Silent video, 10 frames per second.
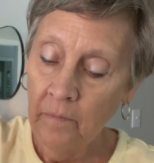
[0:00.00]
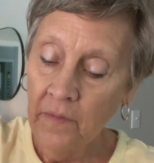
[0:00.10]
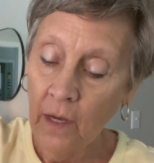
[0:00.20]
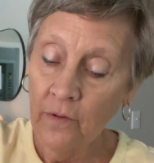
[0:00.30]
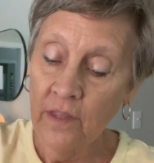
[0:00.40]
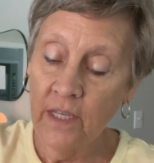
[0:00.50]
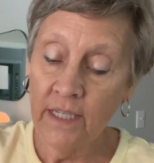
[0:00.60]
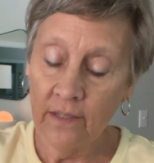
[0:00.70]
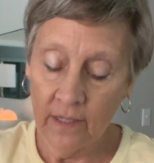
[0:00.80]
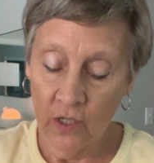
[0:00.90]
Now
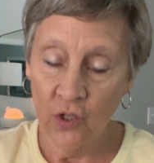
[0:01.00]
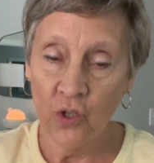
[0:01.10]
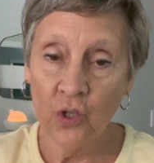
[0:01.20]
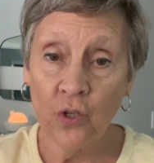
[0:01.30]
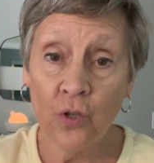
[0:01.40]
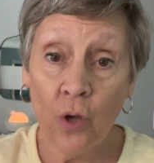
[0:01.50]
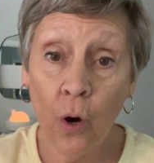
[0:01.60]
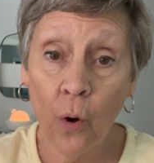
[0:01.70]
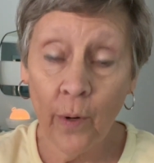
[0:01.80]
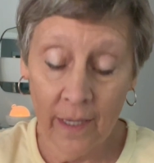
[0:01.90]
this is
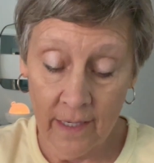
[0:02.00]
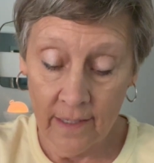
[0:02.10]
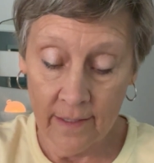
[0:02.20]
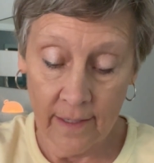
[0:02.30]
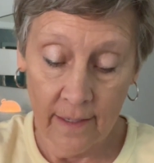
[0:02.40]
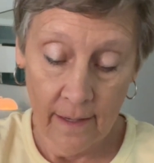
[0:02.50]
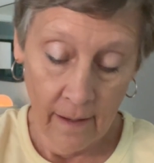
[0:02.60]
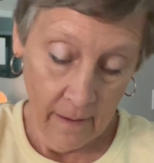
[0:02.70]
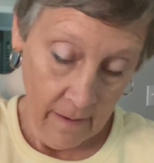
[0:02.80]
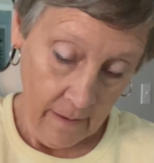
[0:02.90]
so easy.
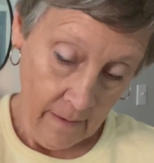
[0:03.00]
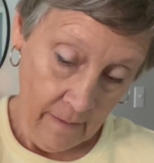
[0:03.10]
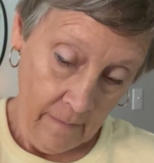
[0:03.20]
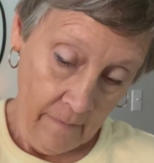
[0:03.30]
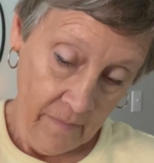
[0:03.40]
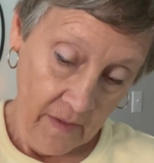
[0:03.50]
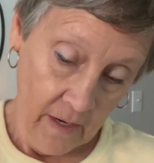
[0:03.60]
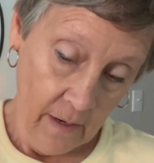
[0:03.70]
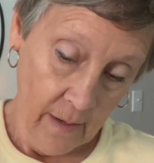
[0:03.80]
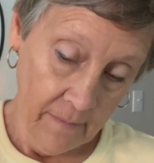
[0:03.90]

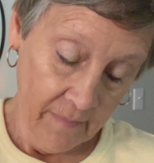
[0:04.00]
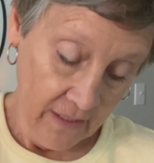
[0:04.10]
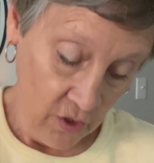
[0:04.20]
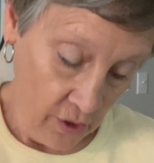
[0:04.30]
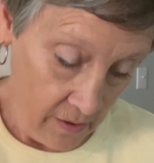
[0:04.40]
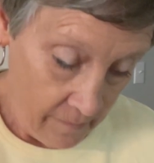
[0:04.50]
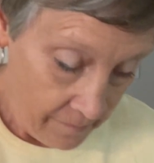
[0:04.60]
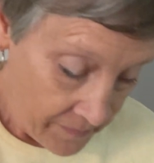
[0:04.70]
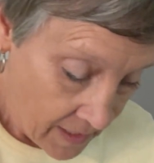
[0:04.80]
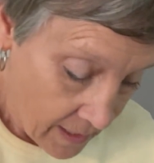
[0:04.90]
All right, that's good.
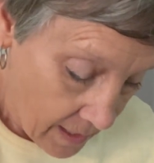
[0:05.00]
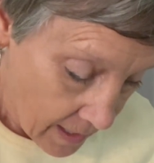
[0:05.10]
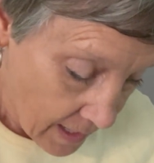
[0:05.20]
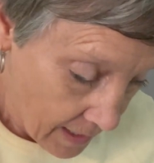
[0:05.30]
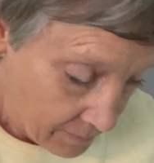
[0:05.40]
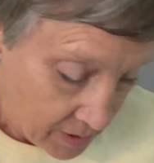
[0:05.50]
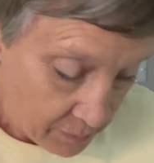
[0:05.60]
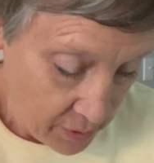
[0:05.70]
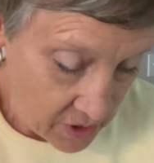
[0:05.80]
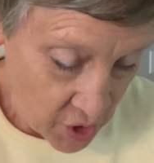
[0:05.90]
I'm gonna
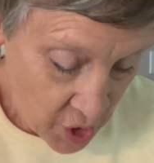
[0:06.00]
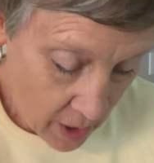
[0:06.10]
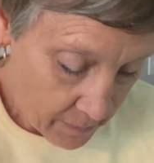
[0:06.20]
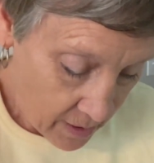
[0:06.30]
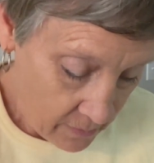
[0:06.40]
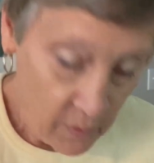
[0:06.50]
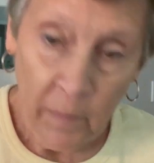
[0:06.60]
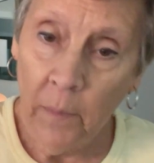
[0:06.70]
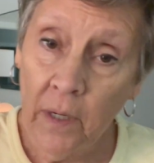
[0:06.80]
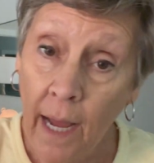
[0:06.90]
put the top on.
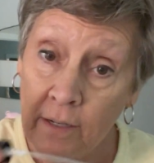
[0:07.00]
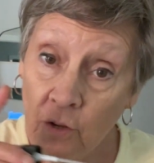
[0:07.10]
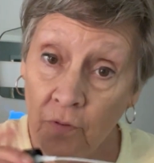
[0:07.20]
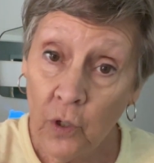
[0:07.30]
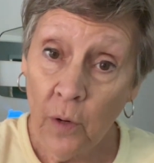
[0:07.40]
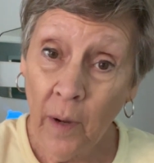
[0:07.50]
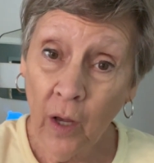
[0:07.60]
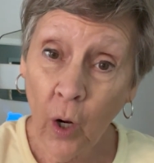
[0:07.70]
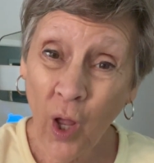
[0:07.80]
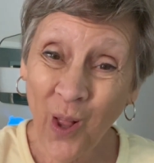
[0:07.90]
Remember not to fill your
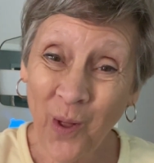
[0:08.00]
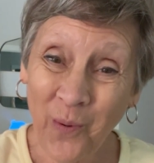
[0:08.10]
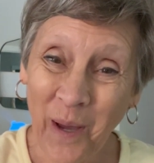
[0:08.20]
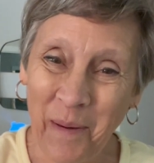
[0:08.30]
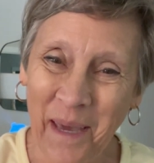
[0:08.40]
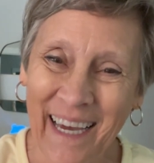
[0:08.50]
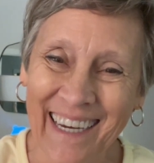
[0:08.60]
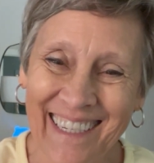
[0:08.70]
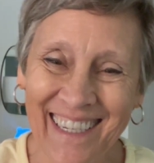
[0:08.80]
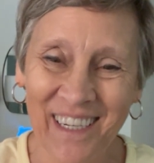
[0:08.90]
bottle all the way
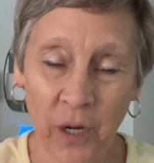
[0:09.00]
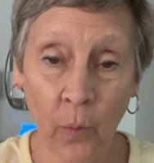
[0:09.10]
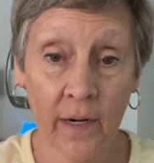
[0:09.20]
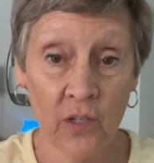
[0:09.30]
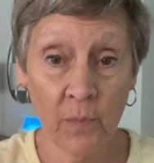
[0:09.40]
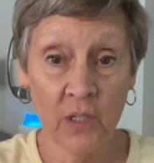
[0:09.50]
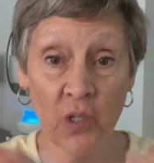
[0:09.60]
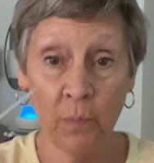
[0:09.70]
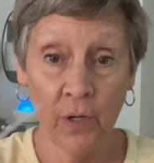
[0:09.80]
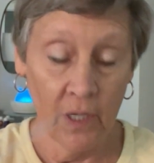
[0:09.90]
because you don't want it to be
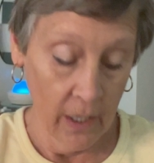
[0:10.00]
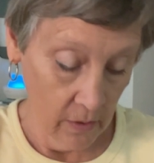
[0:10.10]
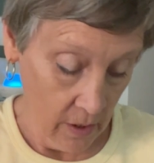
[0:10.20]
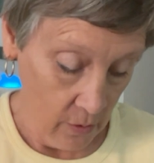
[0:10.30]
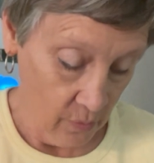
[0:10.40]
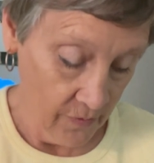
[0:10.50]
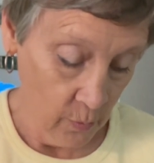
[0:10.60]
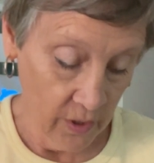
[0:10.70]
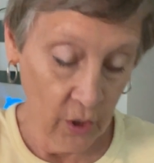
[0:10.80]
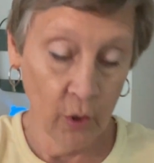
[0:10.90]
spurting out all over
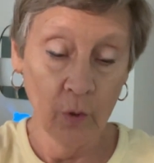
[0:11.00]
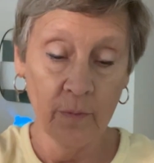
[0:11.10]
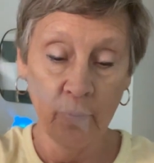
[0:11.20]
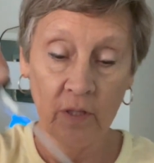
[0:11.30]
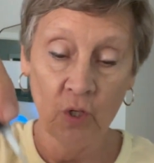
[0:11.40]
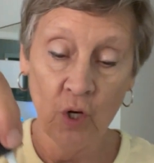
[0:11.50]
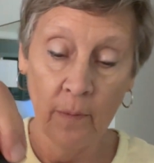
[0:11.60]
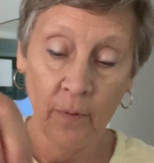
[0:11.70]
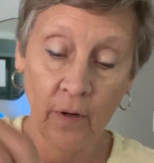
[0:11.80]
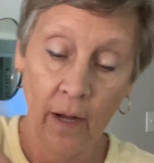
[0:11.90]
when you go to put the
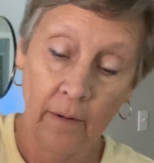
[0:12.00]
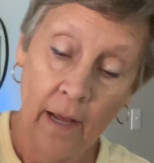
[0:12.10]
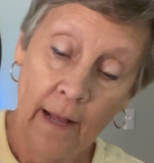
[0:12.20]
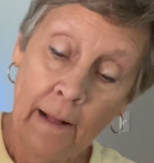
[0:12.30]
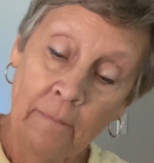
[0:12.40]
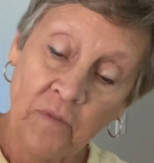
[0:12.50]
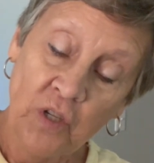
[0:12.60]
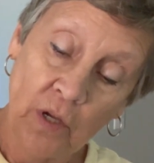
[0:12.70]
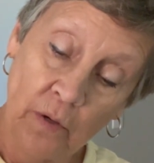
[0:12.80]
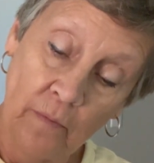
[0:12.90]
topper on.
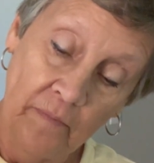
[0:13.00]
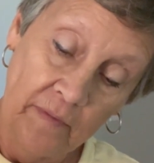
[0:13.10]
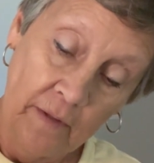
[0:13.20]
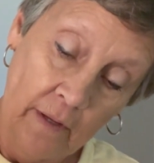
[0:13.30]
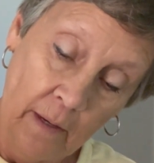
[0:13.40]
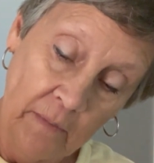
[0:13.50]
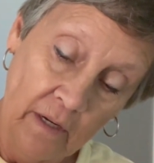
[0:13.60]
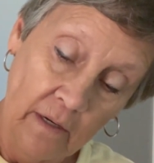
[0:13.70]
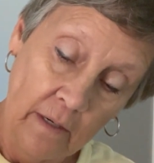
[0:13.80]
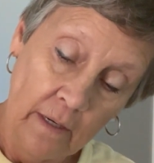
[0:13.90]
So I'm
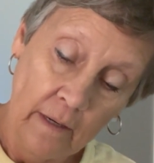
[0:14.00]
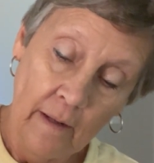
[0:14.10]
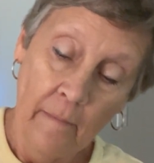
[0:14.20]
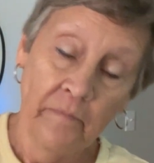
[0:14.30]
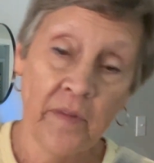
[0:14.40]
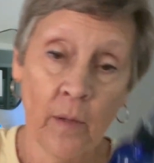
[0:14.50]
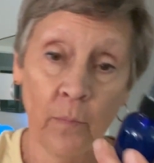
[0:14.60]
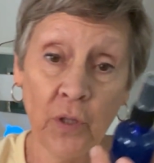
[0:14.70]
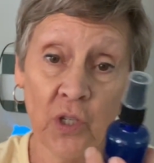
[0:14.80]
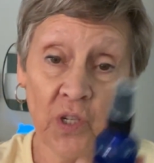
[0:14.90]
gonna
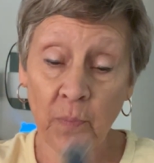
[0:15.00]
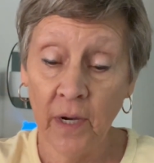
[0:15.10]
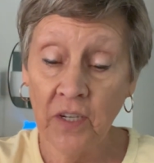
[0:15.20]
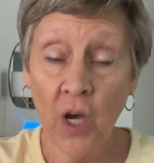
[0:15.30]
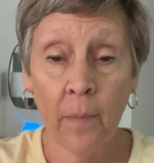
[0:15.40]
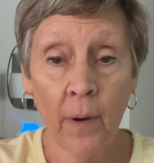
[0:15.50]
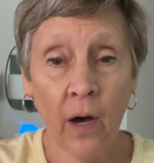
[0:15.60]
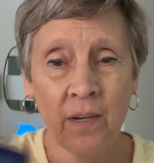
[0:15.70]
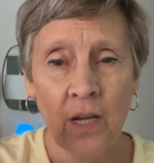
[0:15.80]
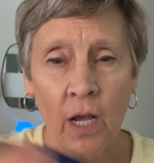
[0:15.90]
put the spray top
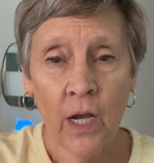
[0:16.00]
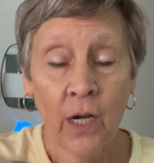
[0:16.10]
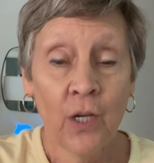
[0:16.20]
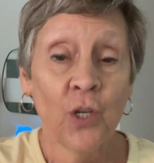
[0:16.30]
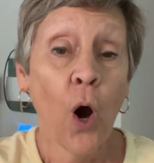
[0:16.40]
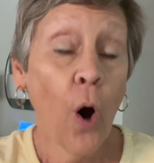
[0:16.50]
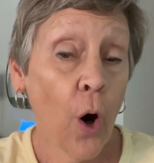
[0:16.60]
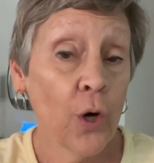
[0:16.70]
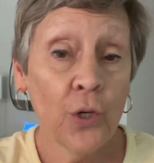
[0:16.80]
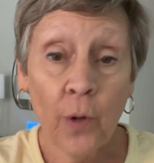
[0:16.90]
on.
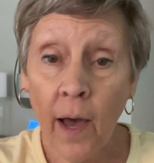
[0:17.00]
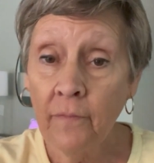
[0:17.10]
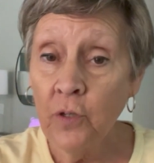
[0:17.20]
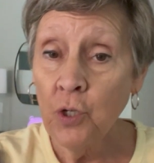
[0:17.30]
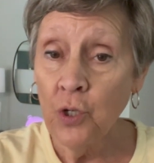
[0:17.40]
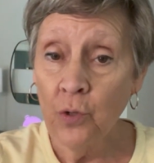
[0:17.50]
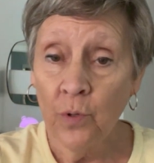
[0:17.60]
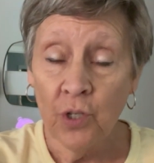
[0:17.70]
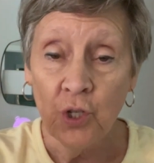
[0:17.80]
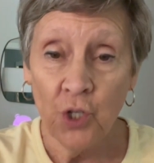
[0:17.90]
All you have to do
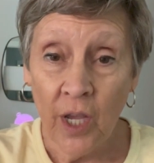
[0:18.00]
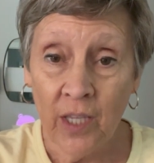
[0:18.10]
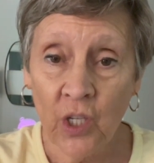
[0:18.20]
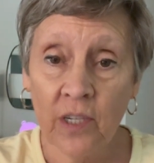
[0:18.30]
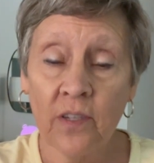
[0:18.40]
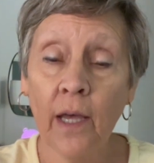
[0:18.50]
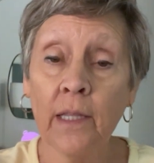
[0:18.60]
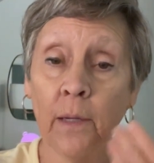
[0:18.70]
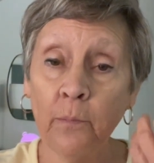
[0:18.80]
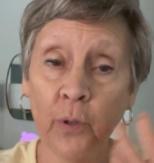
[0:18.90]
is shake this and
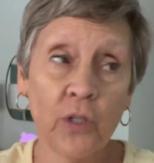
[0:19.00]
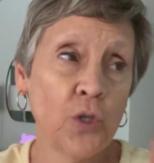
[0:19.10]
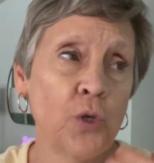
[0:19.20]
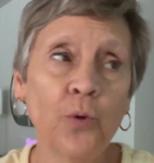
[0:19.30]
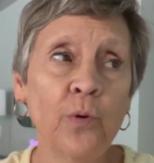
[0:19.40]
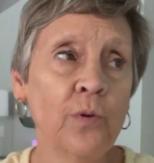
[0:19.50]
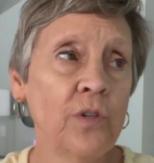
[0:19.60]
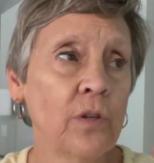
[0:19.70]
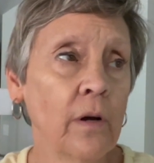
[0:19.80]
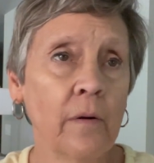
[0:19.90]
then put 2
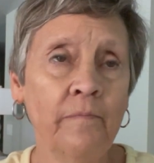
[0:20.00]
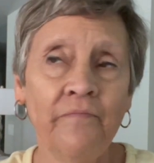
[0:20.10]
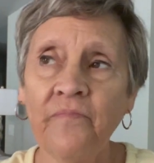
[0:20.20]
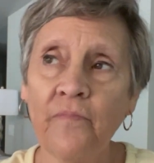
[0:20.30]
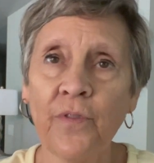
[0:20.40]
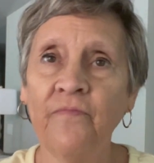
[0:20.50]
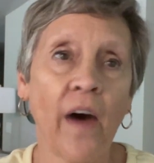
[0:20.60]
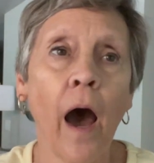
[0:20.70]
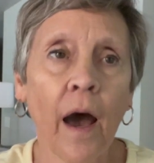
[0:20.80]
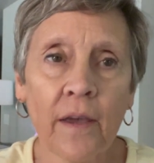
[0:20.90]
to
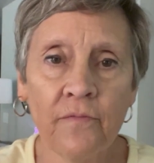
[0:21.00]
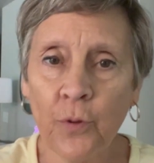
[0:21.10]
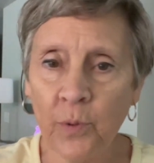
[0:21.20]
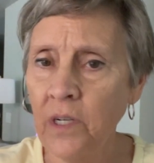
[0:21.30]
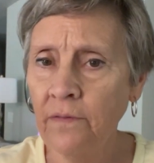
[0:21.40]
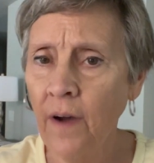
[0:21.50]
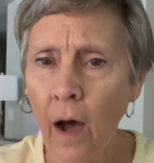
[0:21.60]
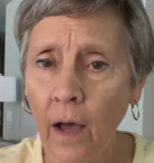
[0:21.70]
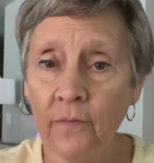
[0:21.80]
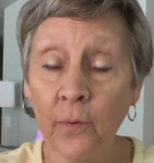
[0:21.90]
5, 3 to
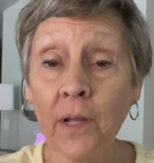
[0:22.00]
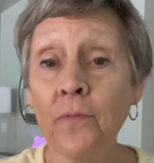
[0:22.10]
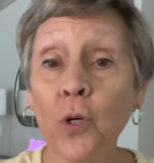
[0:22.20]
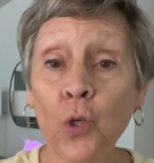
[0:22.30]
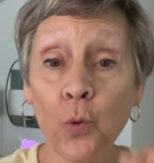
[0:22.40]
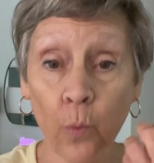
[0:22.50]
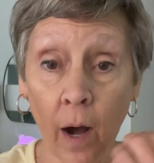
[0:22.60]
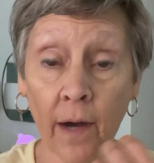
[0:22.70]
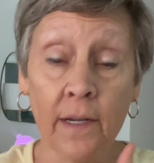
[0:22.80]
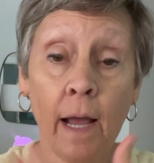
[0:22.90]
5, whatever you
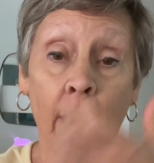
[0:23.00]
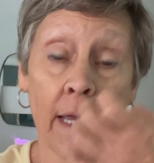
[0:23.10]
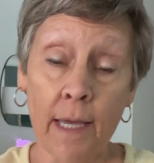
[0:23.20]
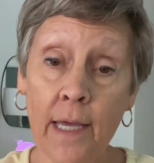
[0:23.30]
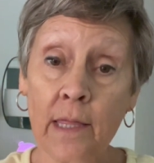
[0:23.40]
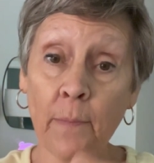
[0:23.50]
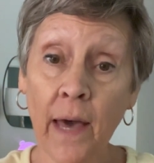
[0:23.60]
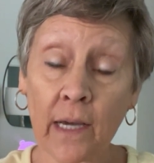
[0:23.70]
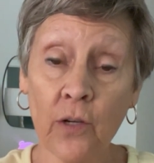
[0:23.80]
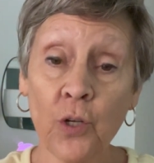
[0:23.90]
want in the
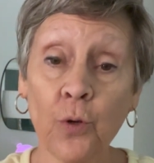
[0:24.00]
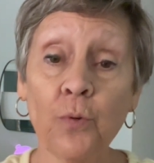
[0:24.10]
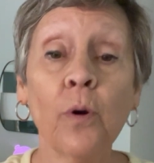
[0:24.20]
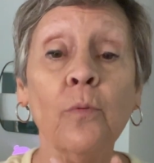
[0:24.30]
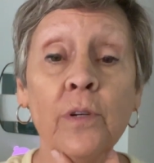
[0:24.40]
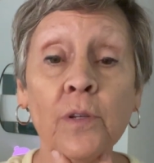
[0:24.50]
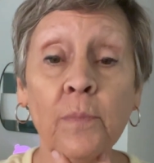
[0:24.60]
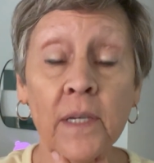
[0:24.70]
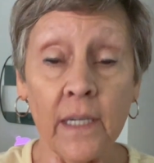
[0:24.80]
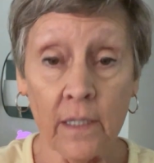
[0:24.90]
back of your throat when you
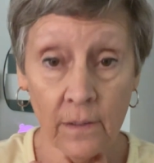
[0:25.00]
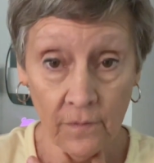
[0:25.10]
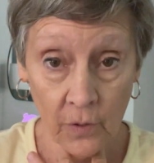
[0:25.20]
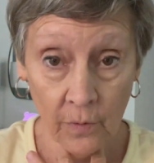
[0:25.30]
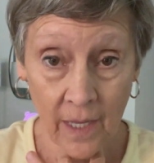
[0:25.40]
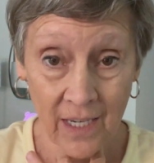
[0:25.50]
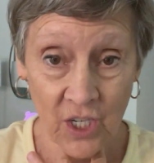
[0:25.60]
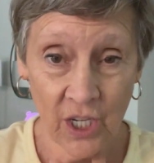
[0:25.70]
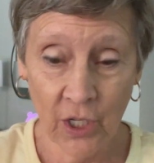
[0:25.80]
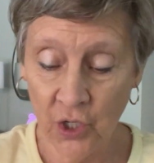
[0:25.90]
begin to feel that
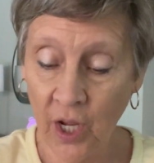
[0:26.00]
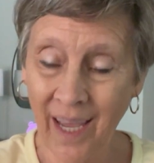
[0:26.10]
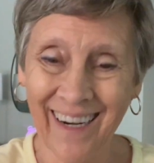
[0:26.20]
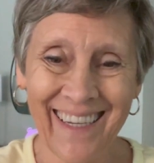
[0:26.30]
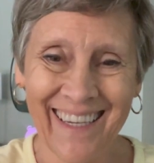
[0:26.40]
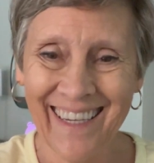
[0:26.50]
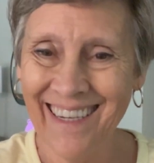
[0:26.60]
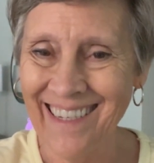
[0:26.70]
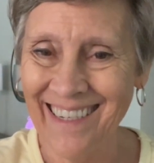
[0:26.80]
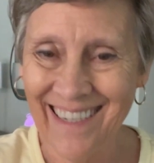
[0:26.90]
tinge. And
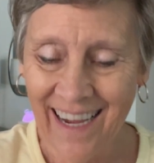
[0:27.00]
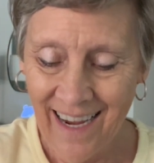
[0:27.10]
again,